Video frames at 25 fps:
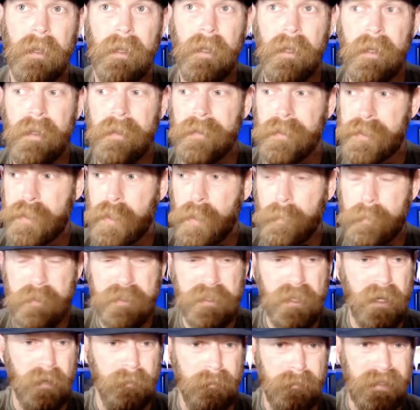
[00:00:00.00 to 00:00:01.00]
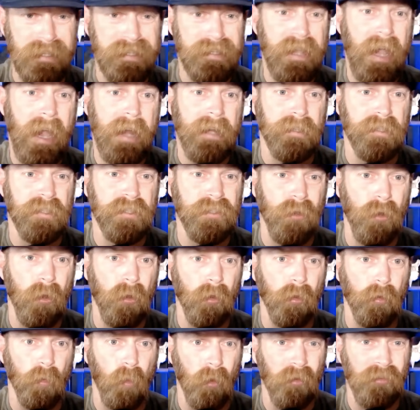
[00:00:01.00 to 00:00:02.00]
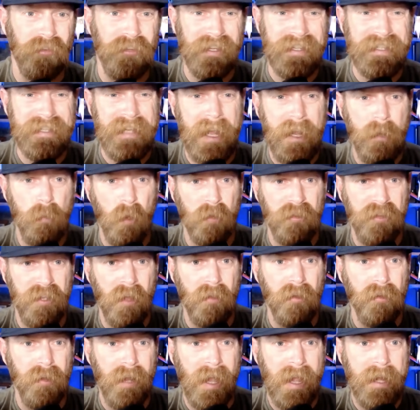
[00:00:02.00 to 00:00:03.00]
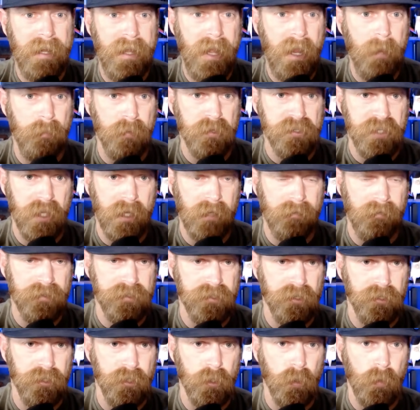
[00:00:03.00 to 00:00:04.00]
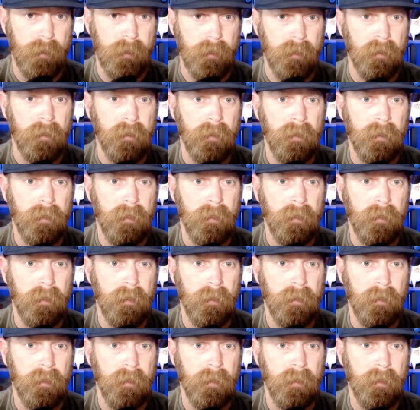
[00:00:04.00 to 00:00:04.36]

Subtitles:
the 2% of misguided souls will dictate what the other 98% of us are doing.